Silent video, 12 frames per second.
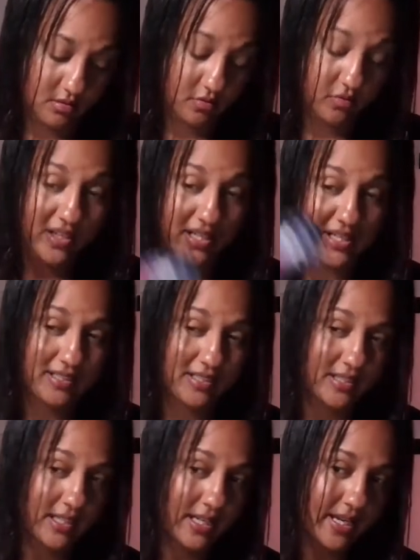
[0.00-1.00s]
Ready to
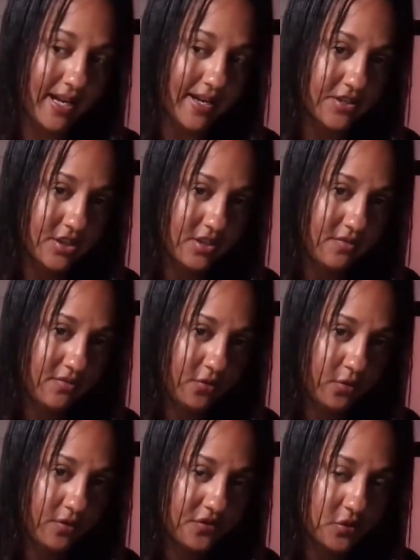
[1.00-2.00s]
take action.
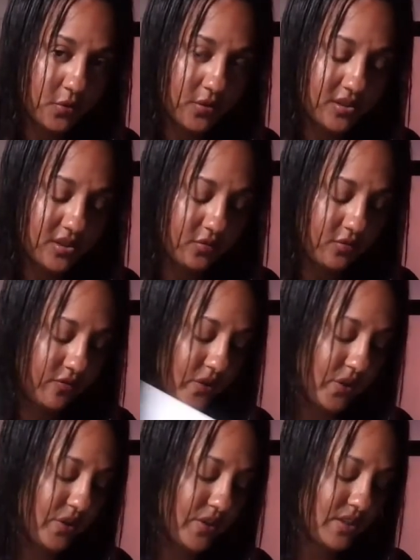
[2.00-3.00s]
Four of Swords in
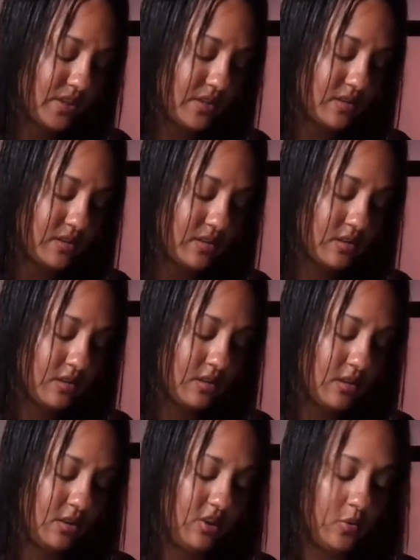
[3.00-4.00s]
reverse.
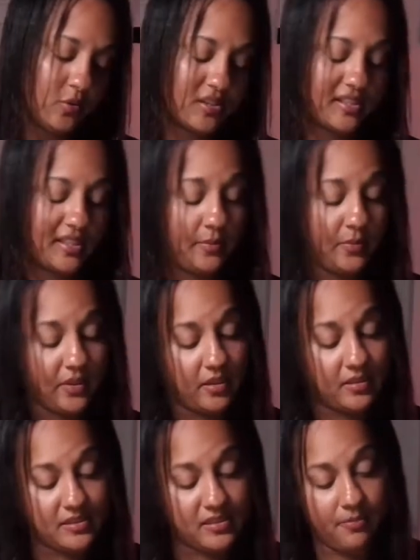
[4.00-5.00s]
You were sleeping
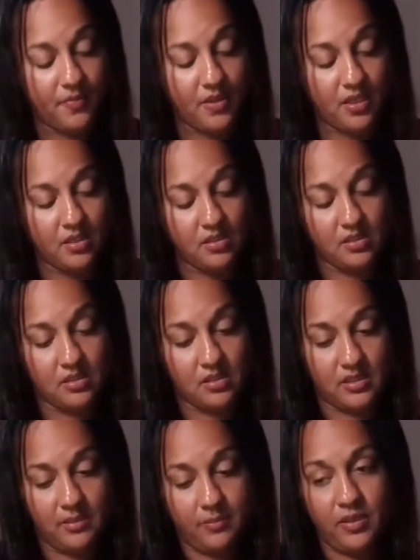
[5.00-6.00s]
on something.
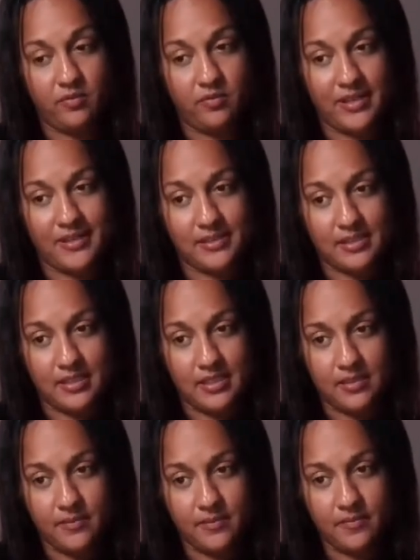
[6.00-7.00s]
Sleeping,
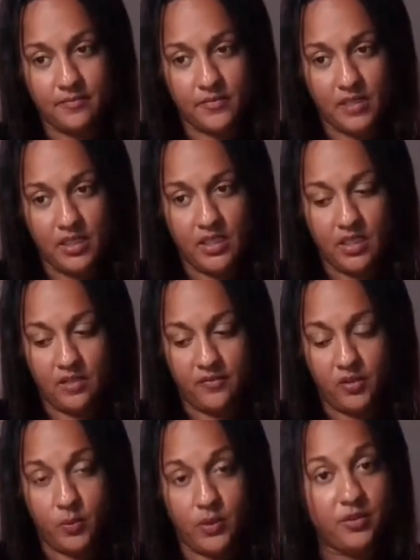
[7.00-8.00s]
resting. If
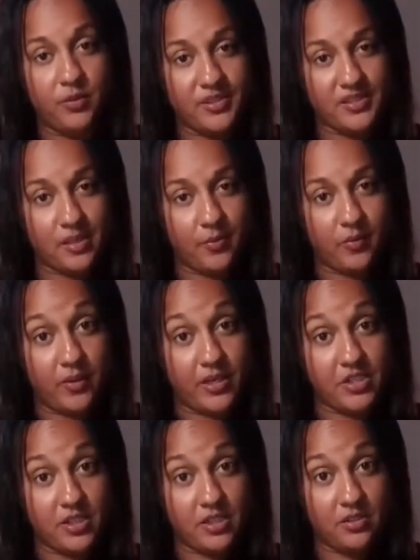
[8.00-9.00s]
you went through a
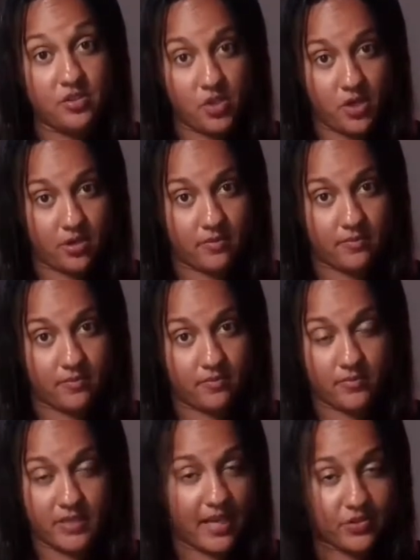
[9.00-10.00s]
separation, sure.
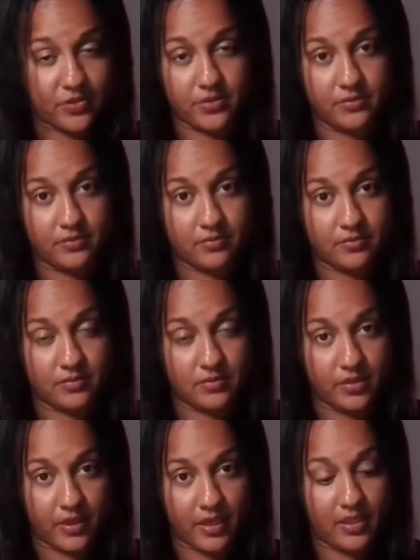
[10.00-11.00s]
Natural.
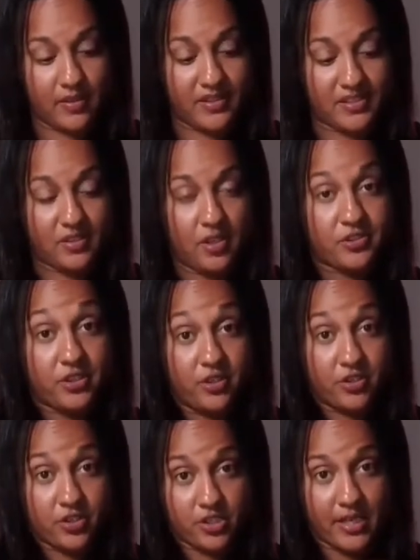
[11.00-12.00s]
Okay? This is also
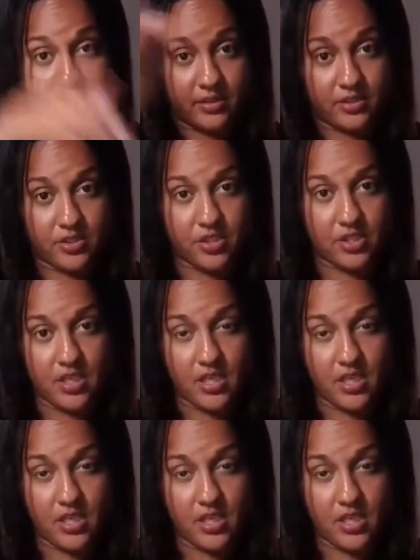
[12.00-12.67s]
your challenge.